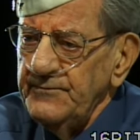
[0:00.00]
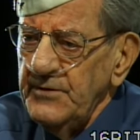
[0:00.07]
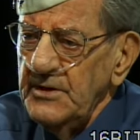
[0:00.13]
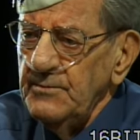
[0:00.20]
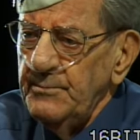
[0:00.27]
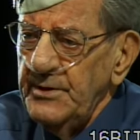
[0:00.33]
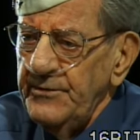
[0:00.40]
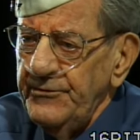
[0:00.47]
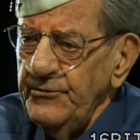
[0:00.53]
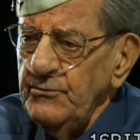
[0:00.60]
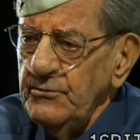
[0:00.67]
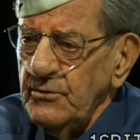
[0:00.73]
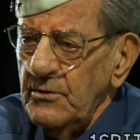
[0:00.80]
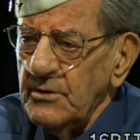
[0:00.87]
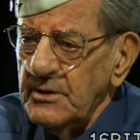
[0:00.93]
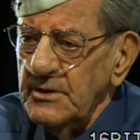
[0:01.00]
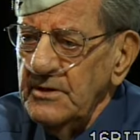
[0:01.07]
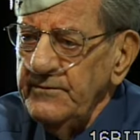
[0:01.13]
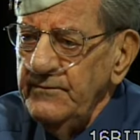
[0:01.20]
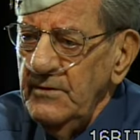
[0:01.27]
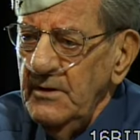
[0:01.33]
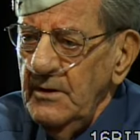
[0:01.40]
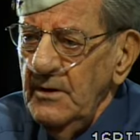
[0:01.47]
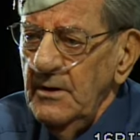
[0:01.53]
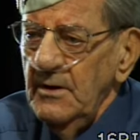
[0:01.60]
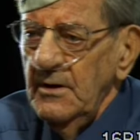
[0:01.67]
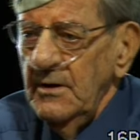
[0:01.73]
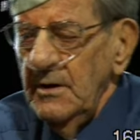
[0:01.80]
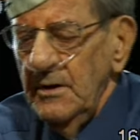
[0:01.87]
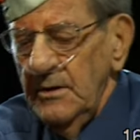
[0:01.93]
through it long enough.
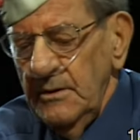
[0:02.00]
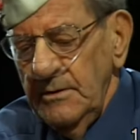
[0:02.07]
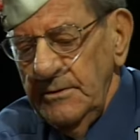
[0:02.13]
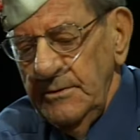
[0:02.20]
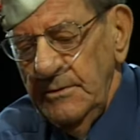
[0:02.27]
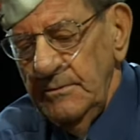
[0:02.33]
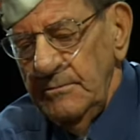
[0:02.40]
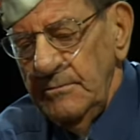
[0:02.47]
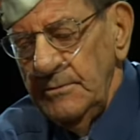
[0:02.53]
They,